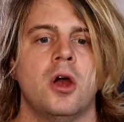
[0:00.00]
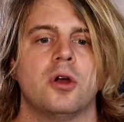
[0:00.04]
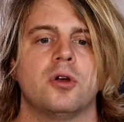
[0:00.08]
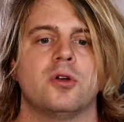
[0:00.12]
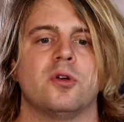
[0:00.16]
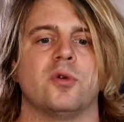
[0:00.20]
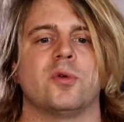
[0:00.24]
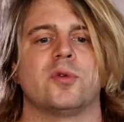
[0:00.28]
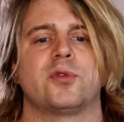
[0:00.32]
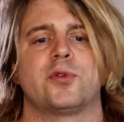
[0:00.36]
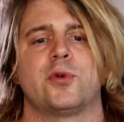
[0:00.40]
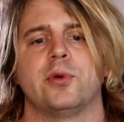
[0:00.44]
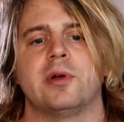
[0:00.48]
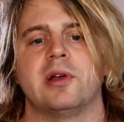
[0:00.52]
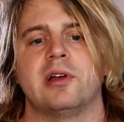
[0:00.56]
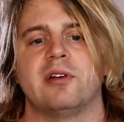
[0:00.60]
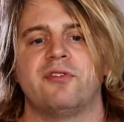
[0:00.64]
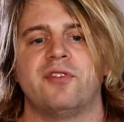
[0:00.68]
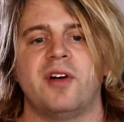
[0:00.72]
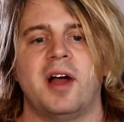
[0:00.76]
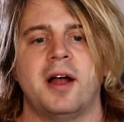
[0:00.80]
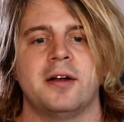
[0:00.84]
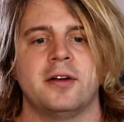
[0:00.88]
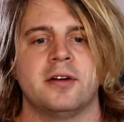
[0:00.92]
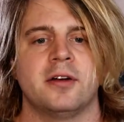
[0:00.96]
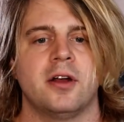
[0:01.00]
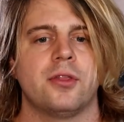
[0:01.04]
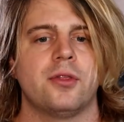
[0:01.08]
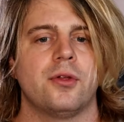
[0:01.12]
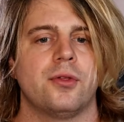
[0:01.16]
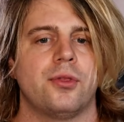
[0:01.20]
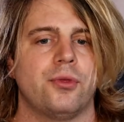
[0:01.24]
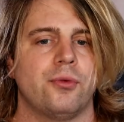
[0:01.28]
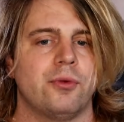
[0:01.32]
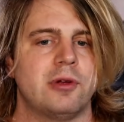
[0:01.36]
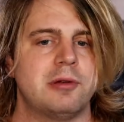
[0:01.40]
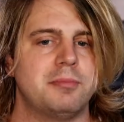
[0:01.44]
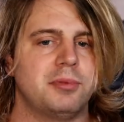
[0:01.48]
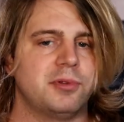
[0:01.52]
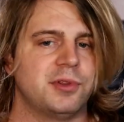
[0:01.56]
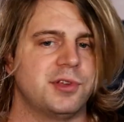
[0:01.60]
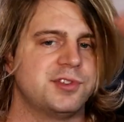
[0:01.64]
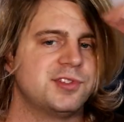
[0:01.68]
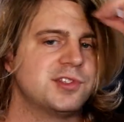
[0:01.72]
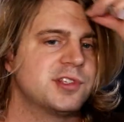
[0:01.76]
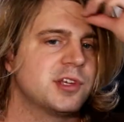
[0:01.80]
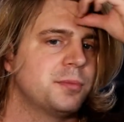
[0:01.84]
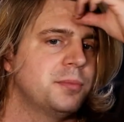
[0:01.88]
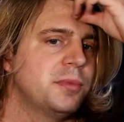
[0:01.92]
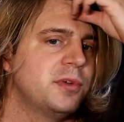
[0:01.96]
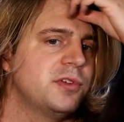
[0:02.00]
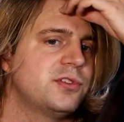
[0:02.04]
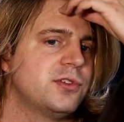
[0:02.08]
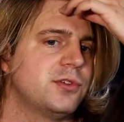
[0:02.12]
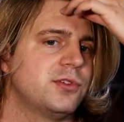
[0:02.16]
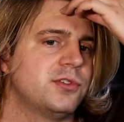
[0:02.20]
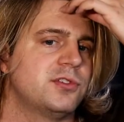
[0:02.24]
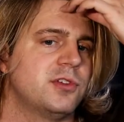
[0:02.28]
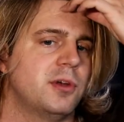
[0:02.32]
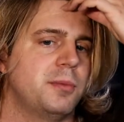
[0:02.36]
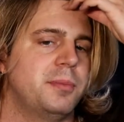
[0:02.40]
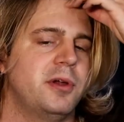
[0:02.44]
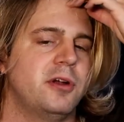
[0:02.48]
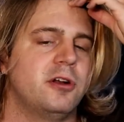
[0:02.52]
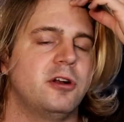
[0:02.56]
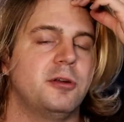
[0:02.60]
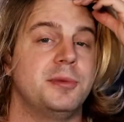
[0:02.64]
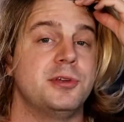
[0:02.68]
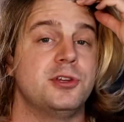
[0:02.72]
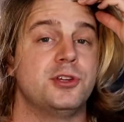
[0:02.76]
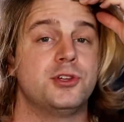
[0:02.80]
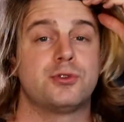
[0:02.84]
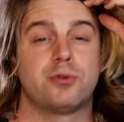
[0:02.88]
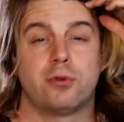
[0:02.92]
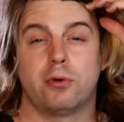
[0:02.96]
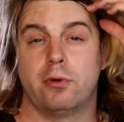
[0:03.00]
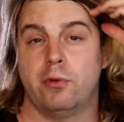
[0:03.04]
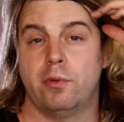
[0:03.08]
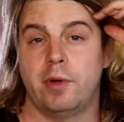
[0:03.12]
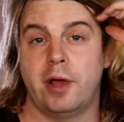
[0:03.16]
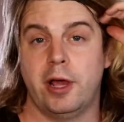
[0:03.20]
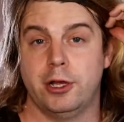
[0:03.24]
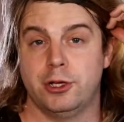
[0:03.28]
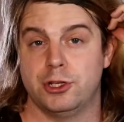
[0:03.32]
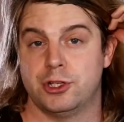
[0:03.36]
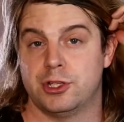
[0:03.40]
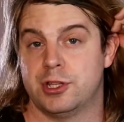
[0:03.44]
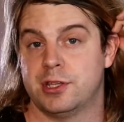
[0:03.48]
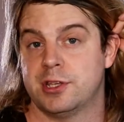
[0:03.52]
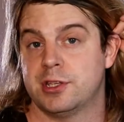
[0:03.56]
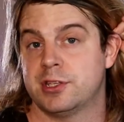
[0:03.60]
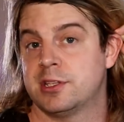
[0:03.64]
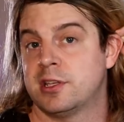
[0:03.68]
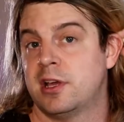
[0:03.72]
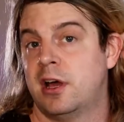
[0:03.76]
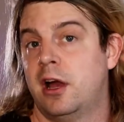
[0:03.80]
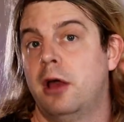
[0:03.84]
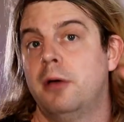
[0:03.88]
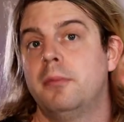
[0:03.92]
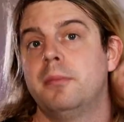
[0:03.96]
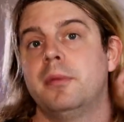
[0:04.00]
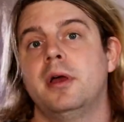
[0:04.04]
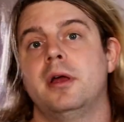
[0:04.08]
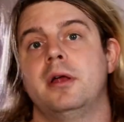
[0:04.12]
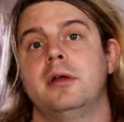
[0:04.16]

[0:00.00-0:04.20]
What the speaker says: North Korea fired another 3 ballistic missiles, appeared to be short-range this time,